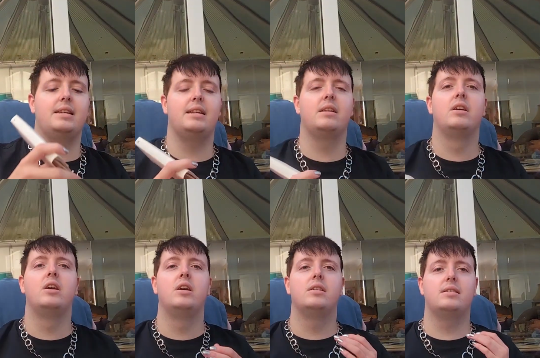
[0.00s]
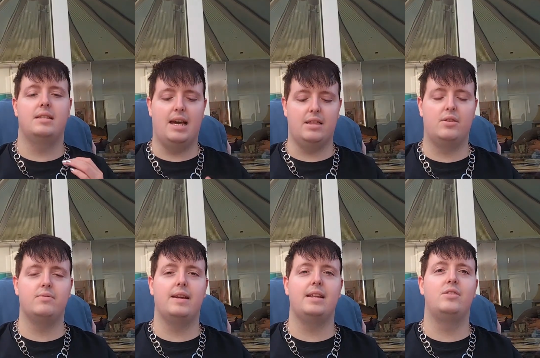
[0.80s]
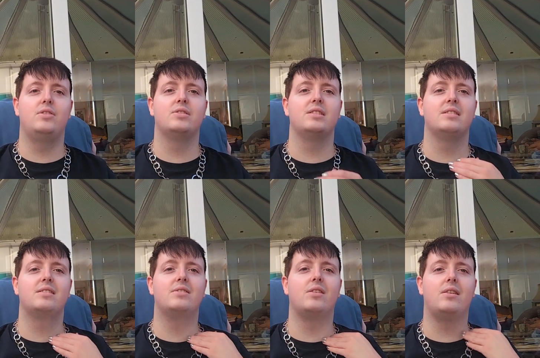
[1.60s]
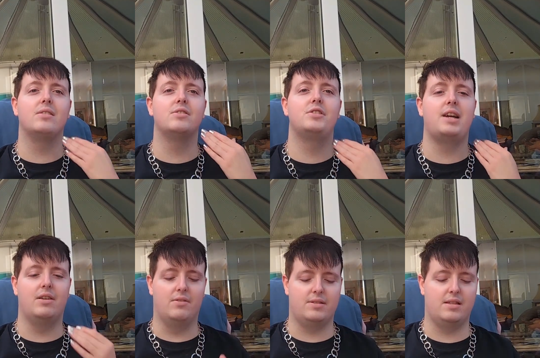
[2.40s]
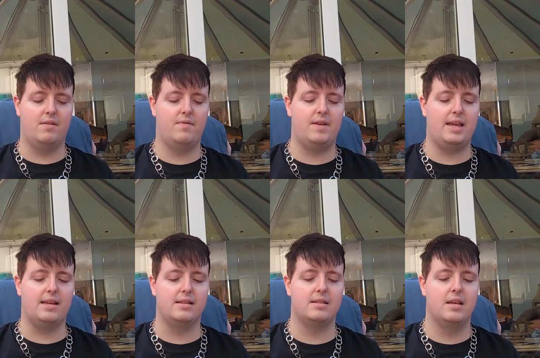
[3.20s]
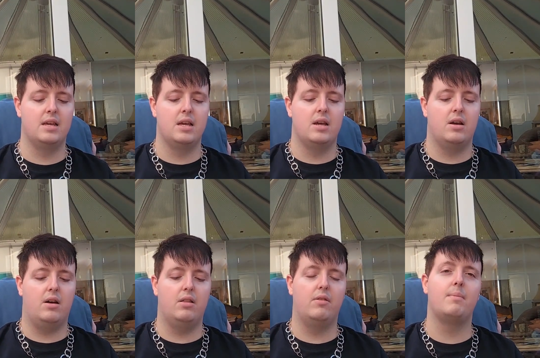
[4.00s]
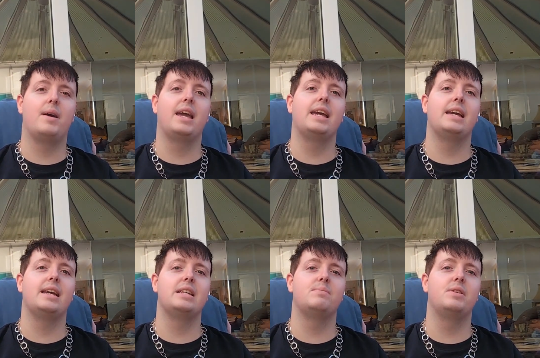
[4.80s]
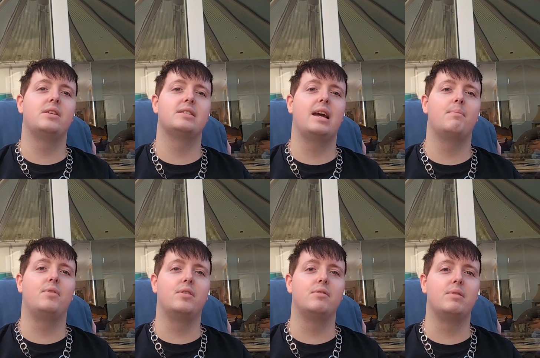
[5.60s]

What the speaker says: in so that the grey doesn't cause shadows on the face. Although in my case, because I border